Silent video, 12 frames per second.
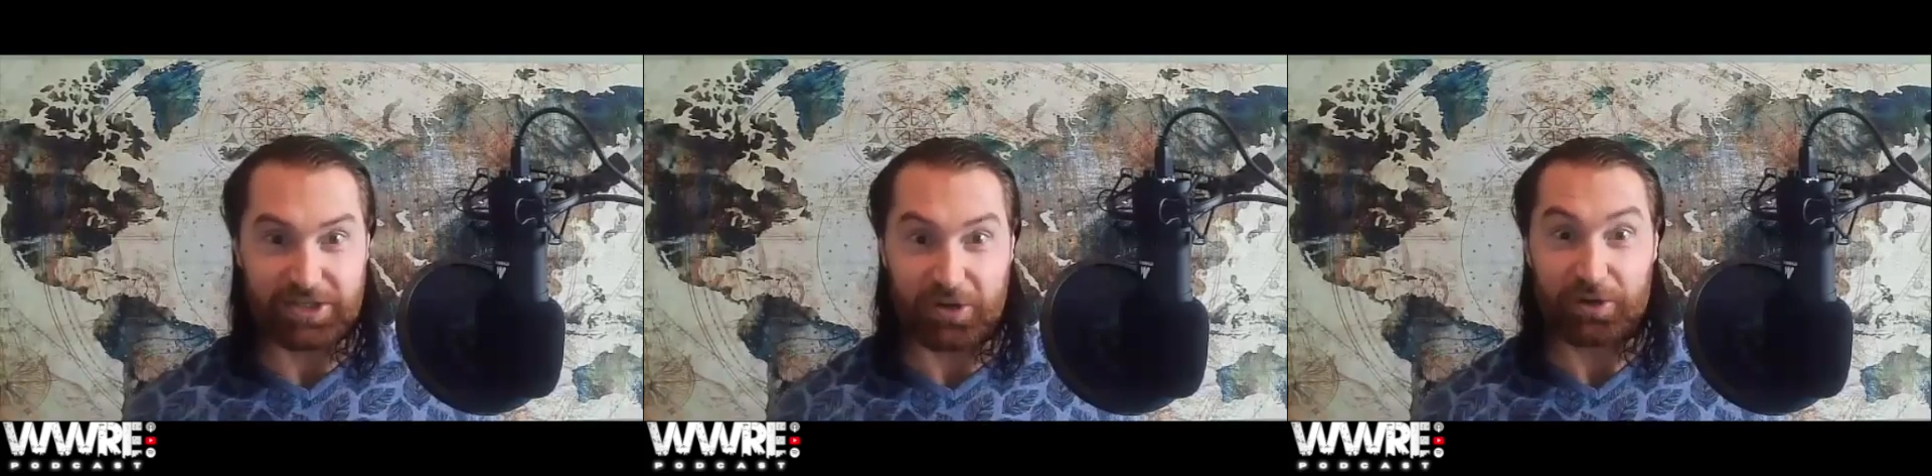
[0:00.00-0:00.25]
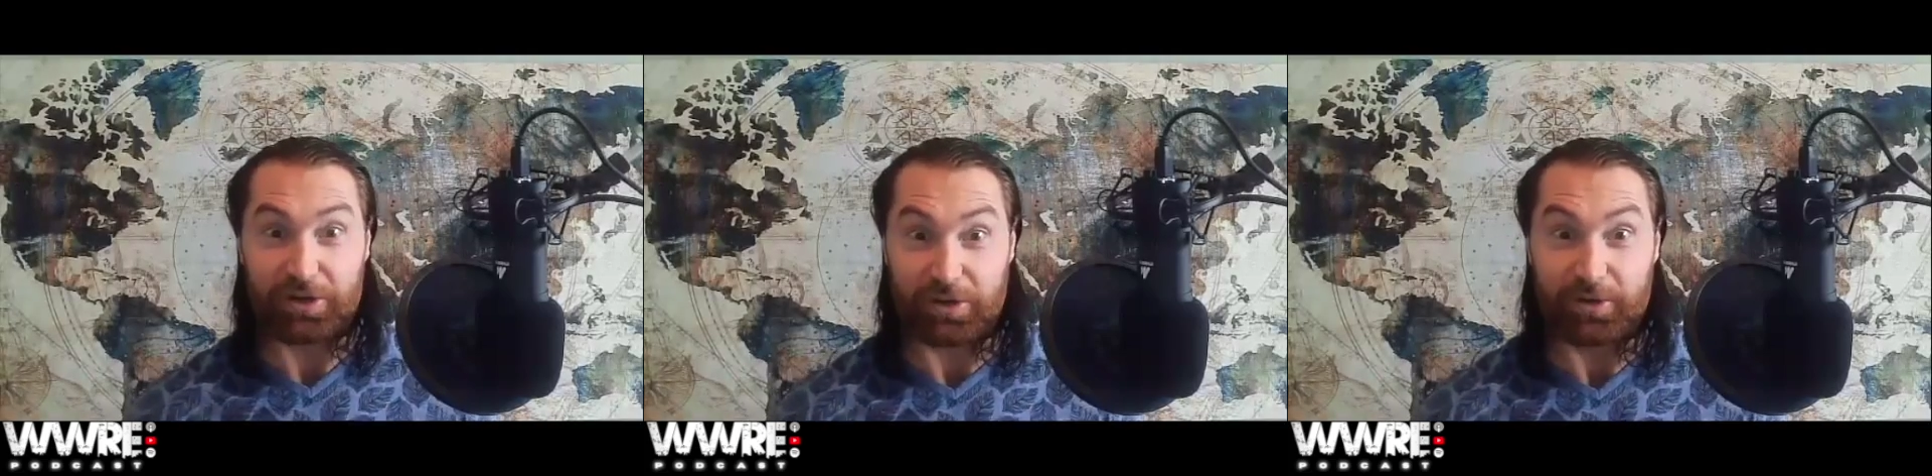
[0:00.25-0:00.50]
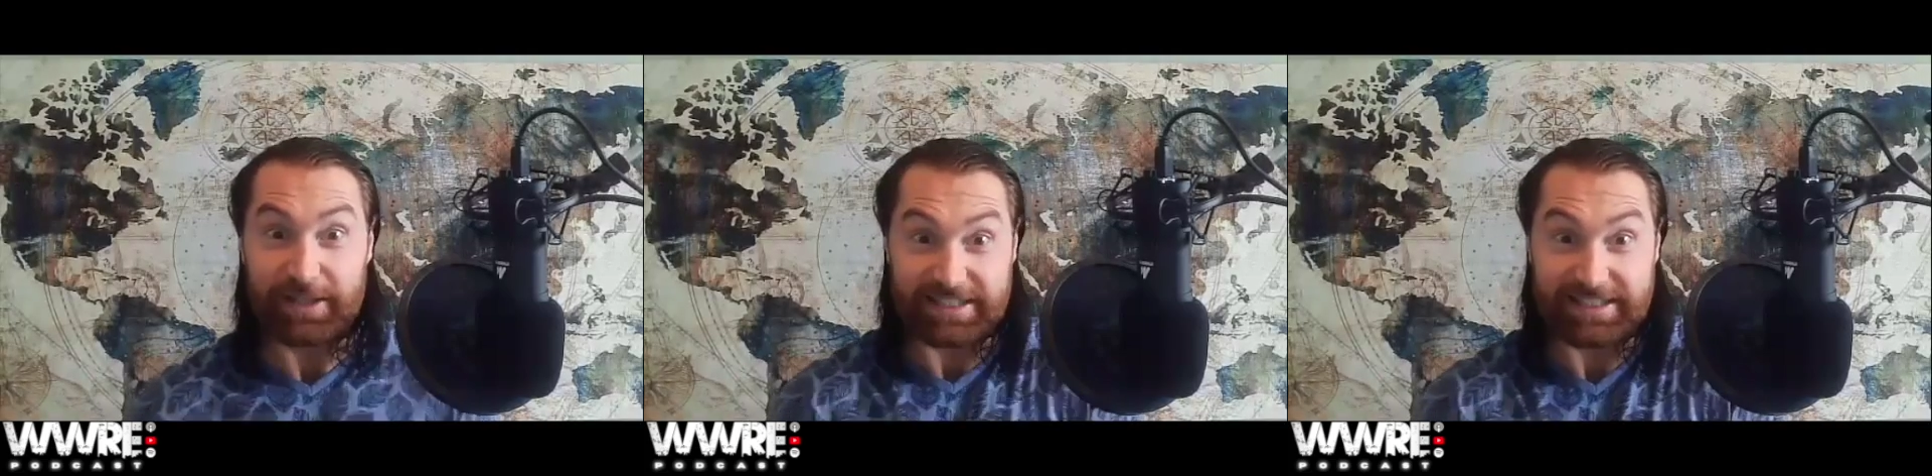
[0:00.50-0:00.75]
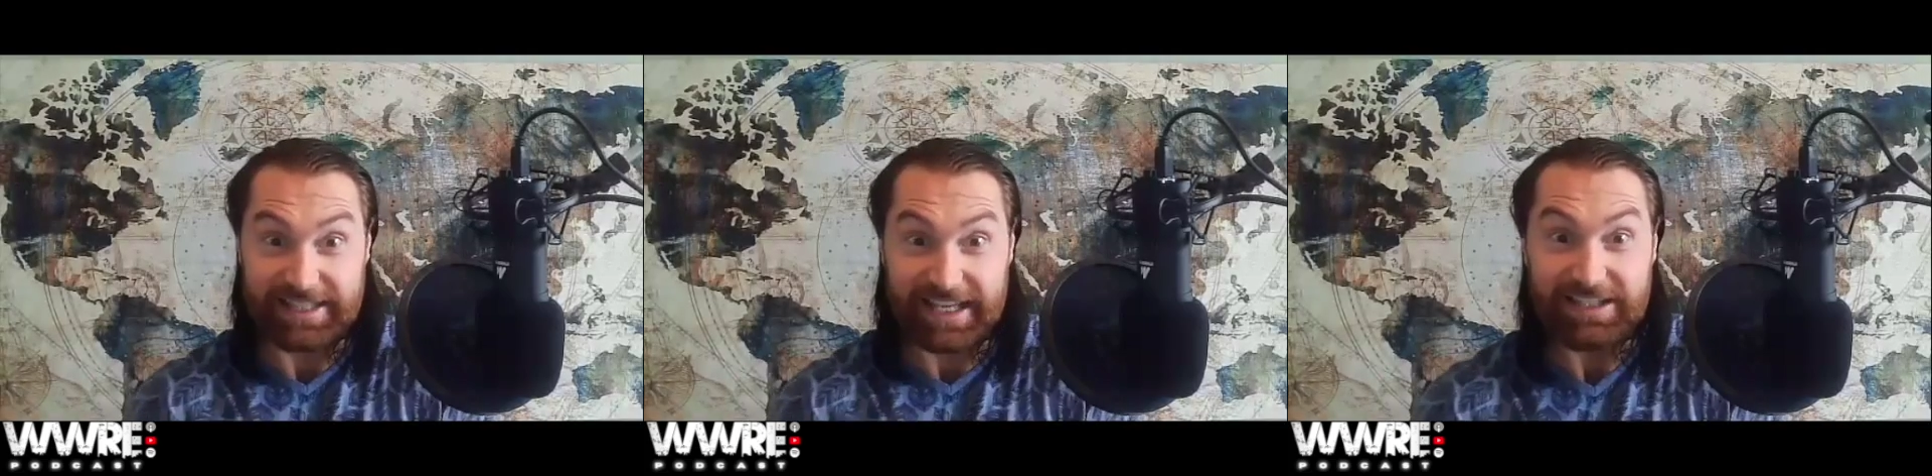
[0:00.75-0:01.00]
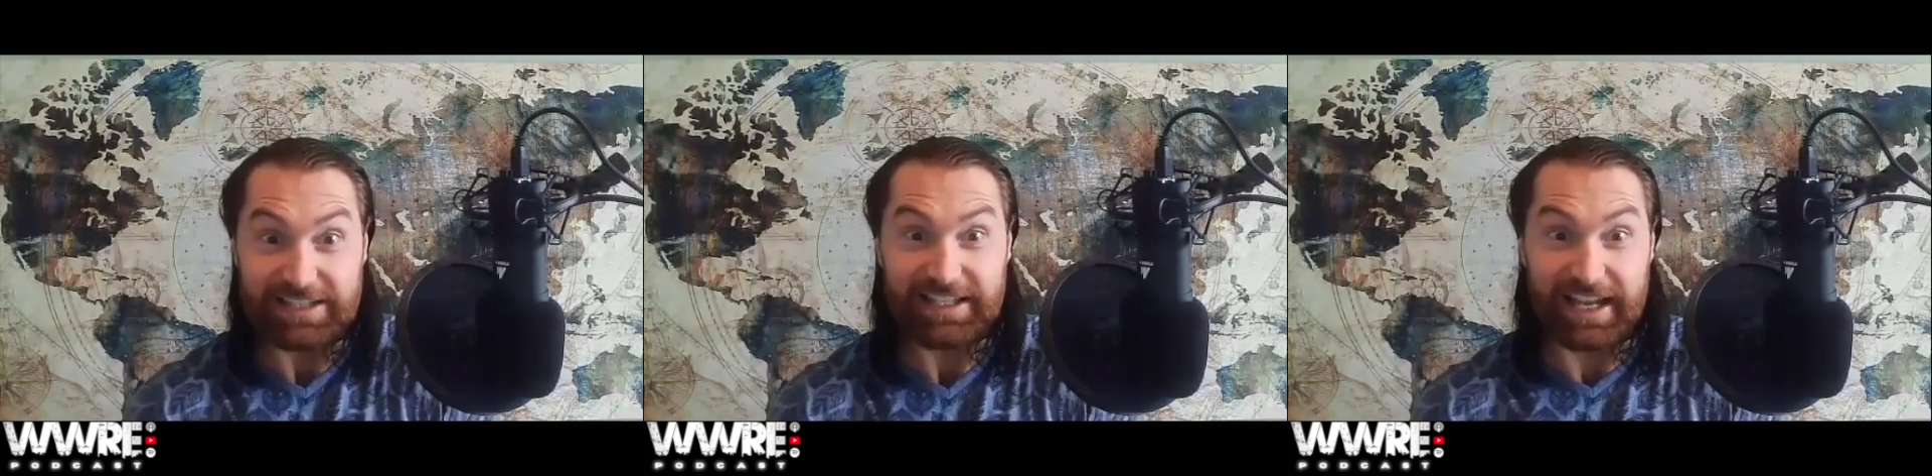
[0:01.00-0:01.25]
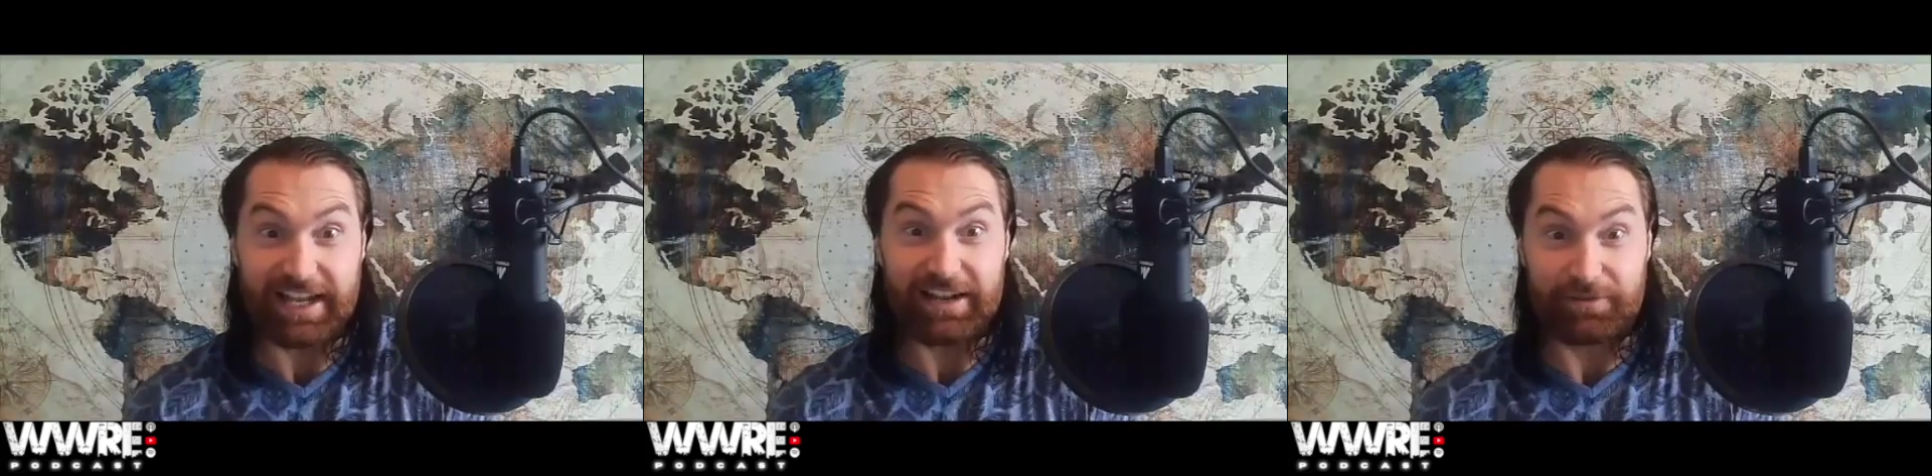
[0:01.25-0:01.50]
you're going to do is essentially
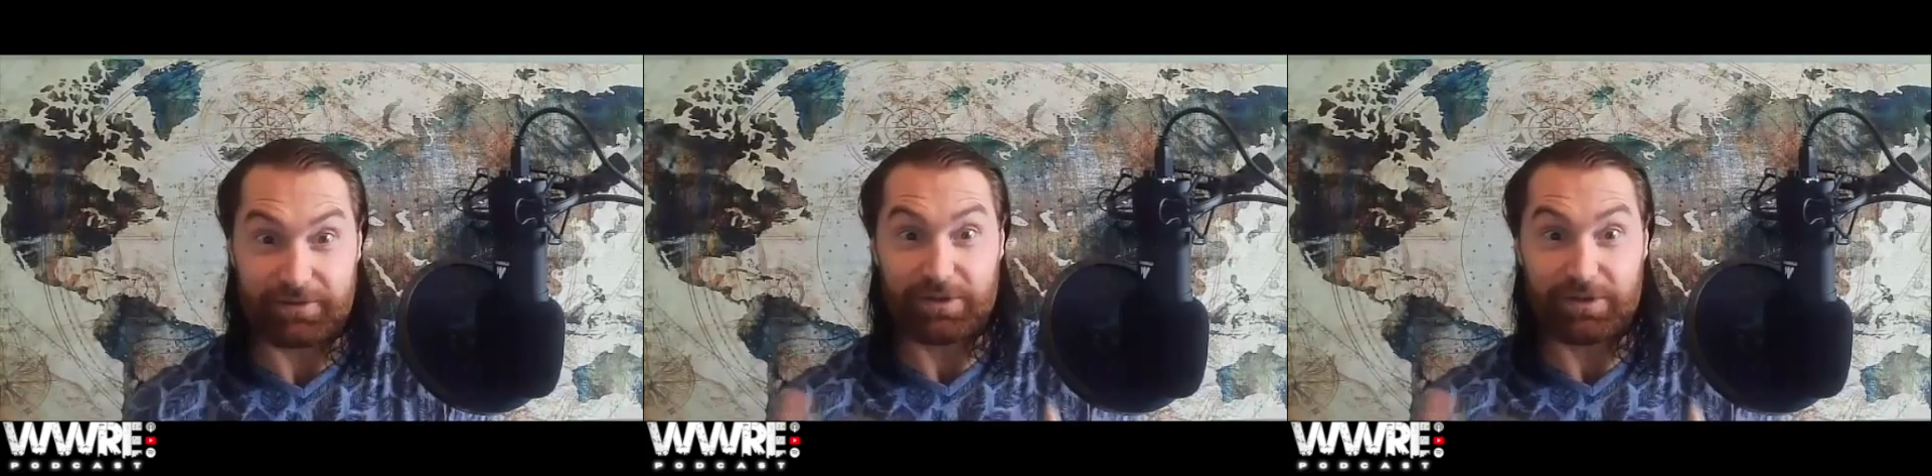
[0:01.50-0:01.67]
kind of,